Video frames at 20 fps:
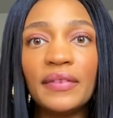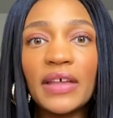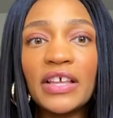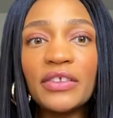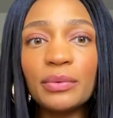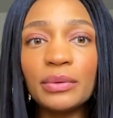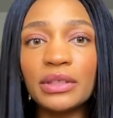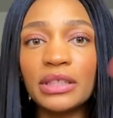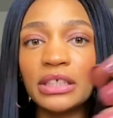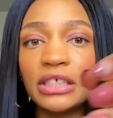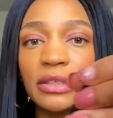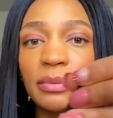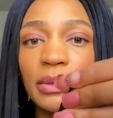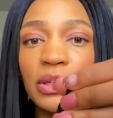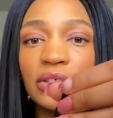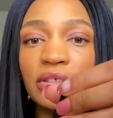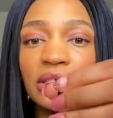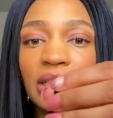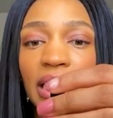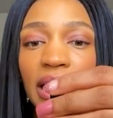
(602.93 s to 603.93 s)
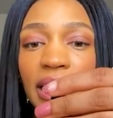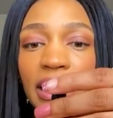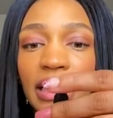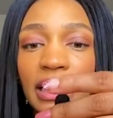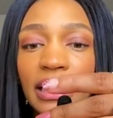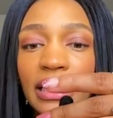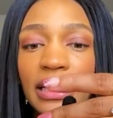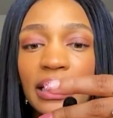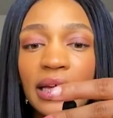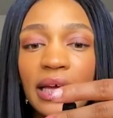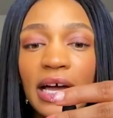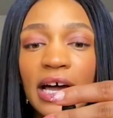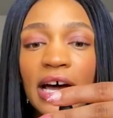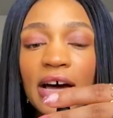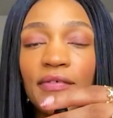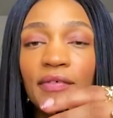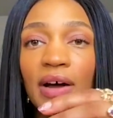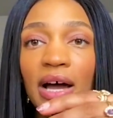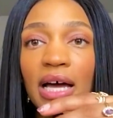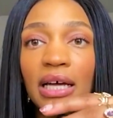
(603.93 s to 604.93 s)
That's what this smells like.
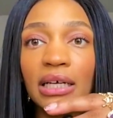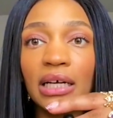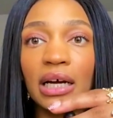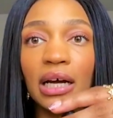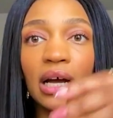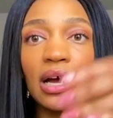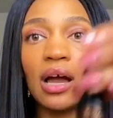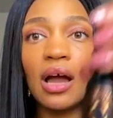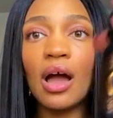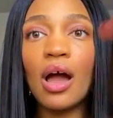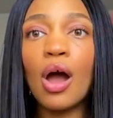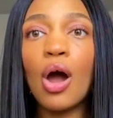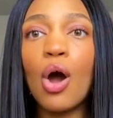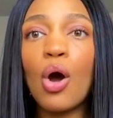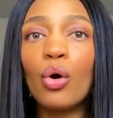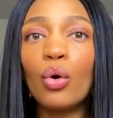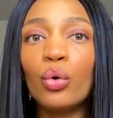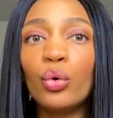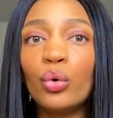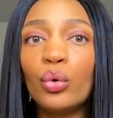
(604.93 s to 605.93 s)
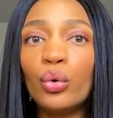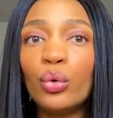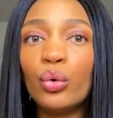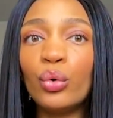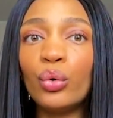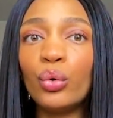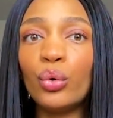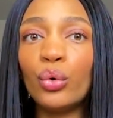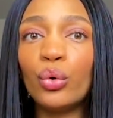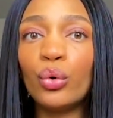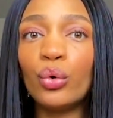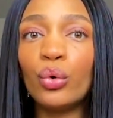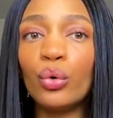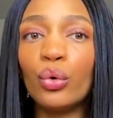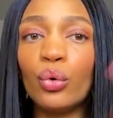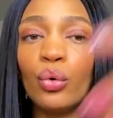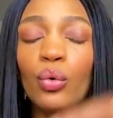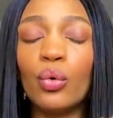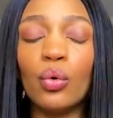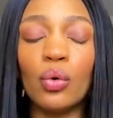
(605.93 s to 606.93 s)
Havana.
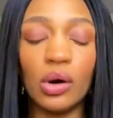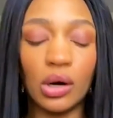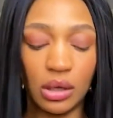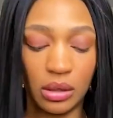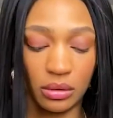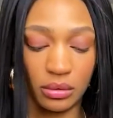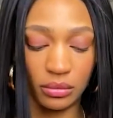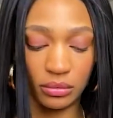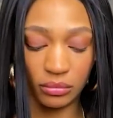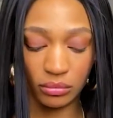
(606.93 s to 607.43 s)
Ooh.